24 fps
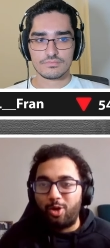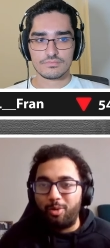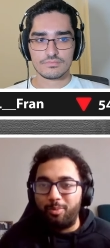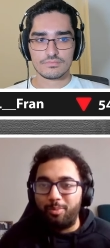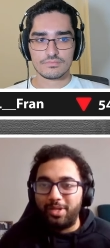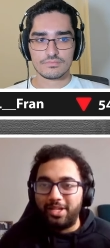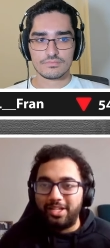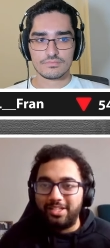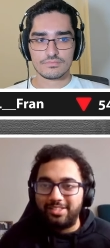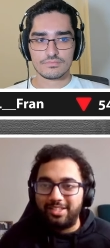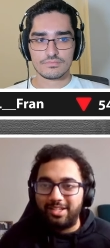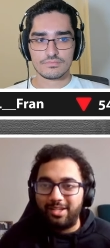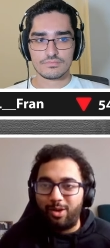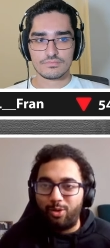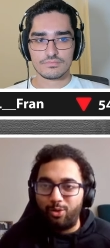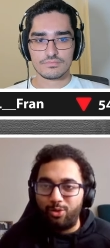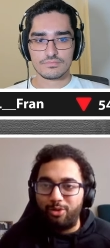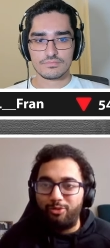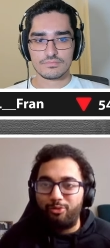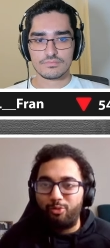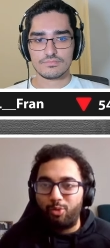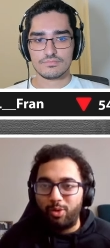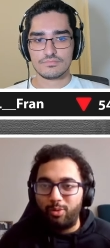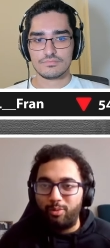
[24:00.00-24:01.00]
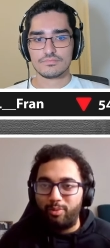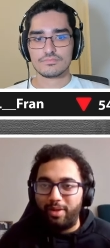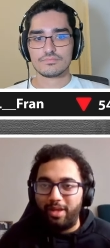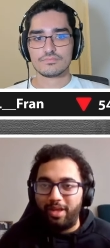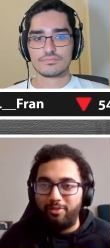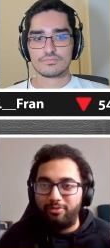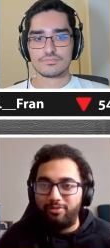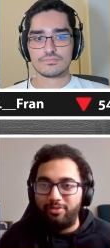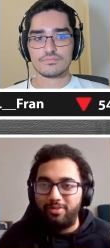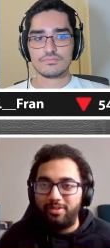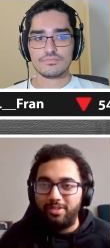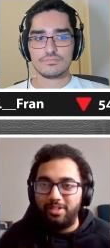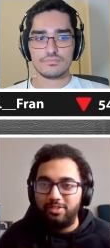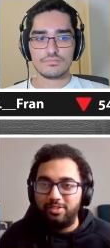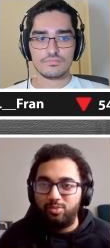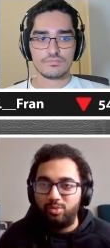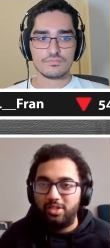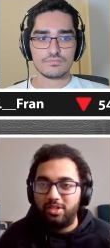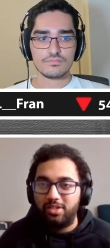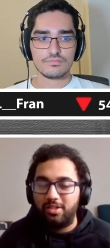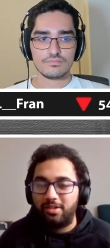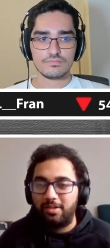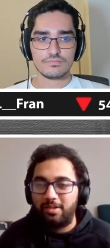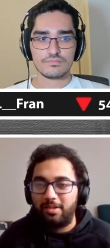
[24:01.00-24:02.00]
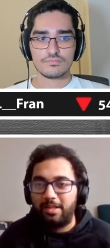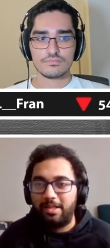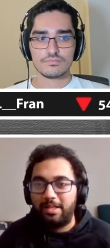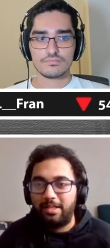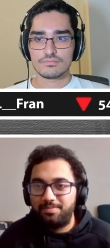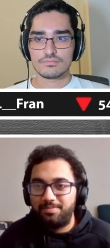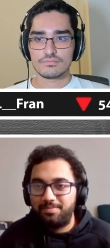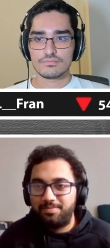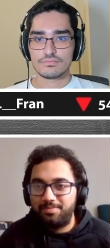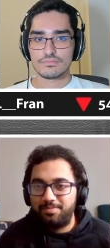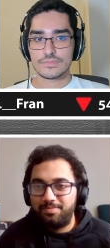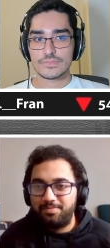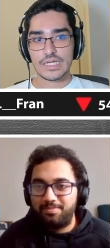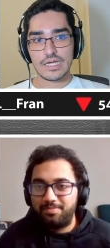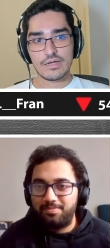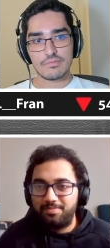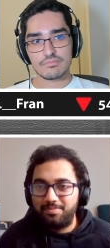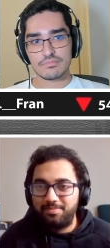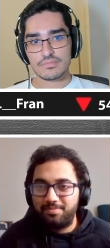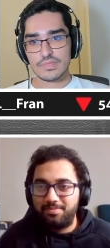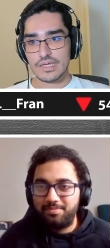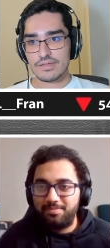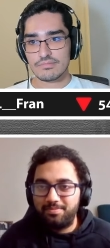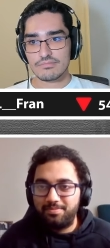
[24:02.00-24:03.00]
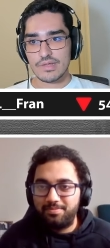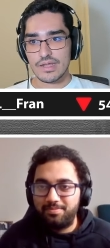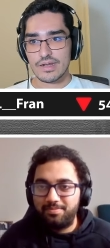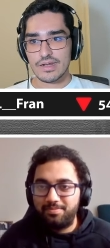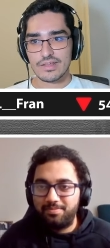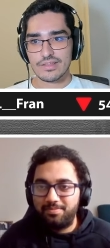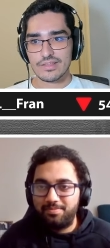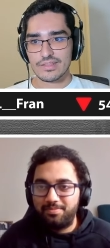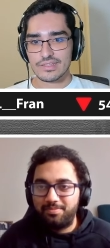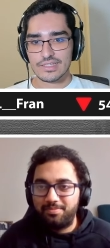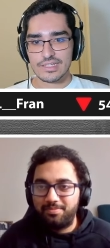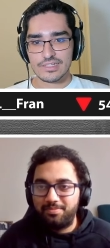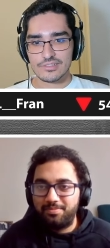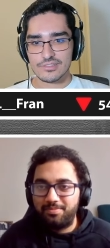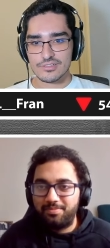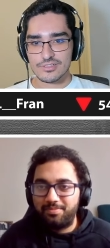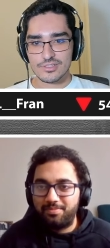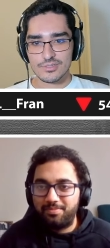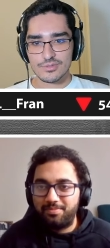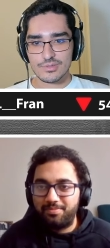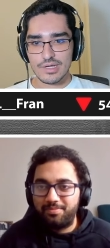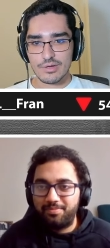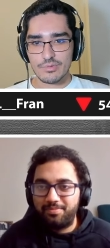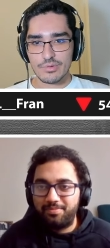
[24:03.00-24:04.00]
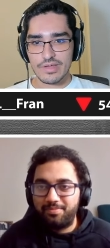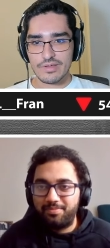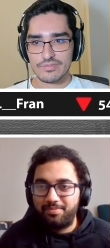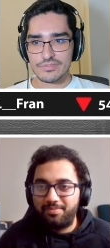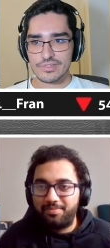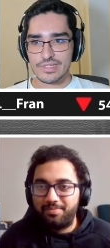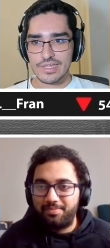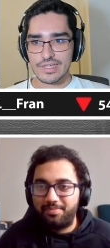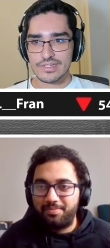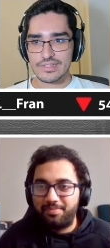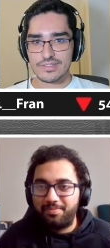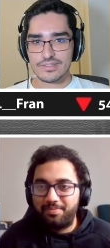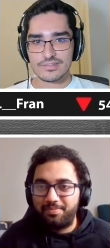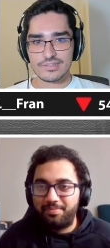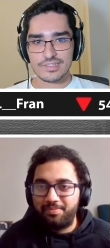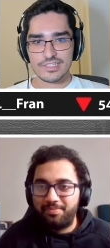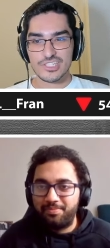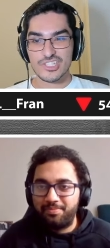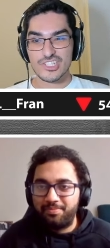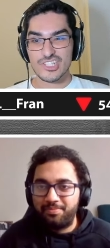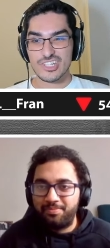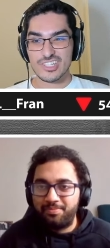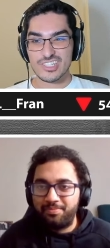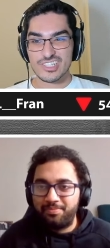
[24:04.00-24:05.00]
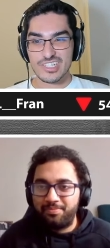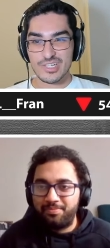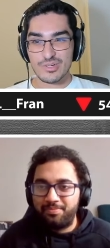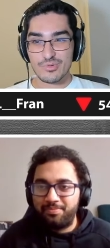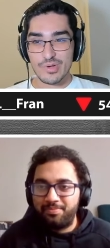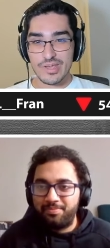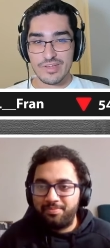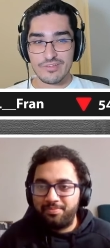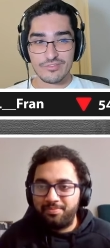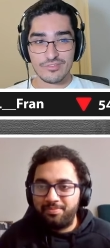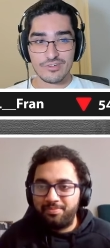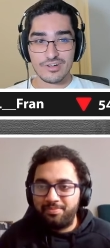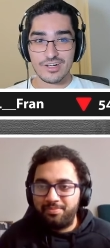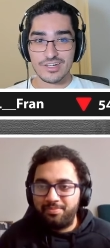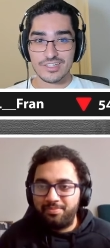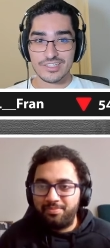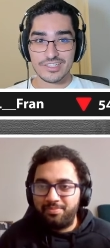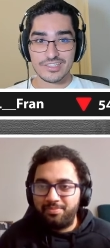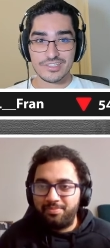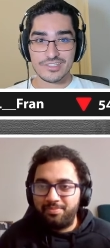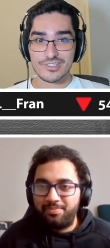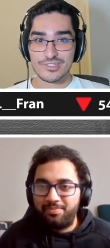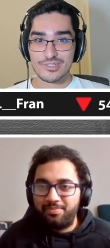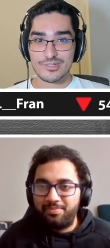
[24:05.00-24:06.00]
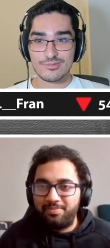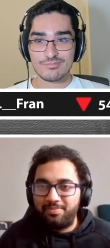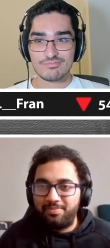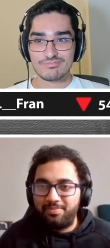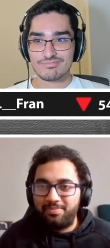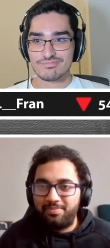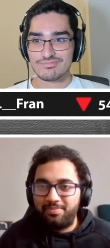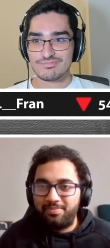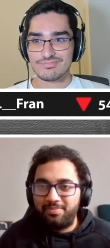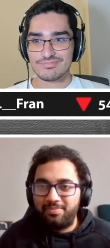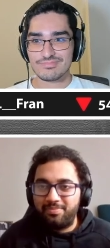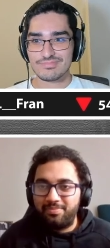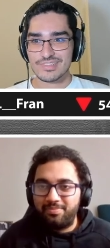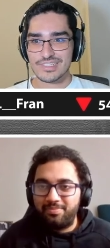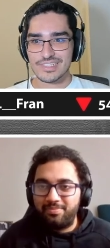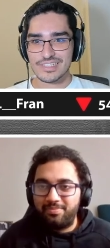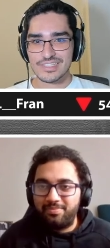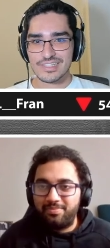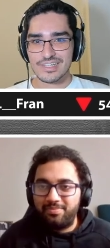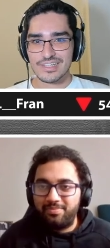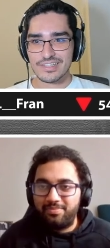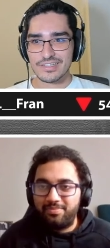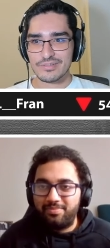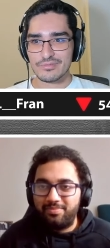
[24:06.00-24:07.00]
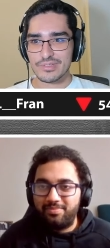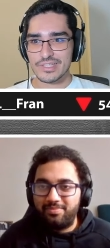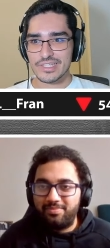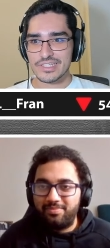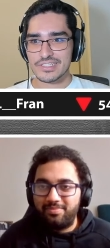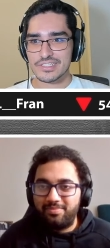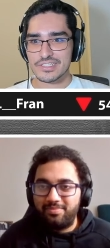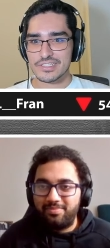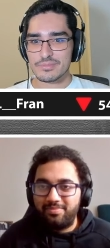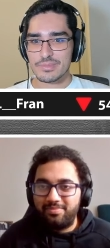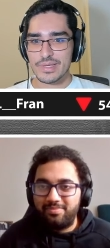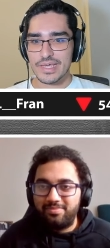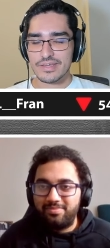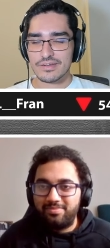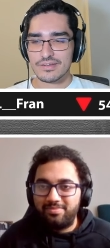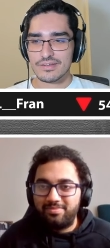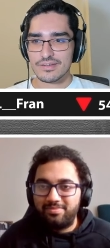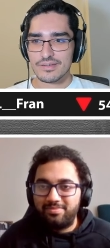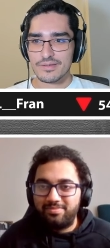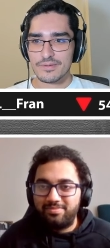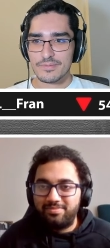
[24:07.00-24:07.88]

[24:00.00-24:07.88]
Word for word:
Speaker 1: combination out of what we have this week.
Speaker 2: Yeah, and, and I think that's just how we have to end it. It's Chelsea away for Haaland, so there's nothing really to debate.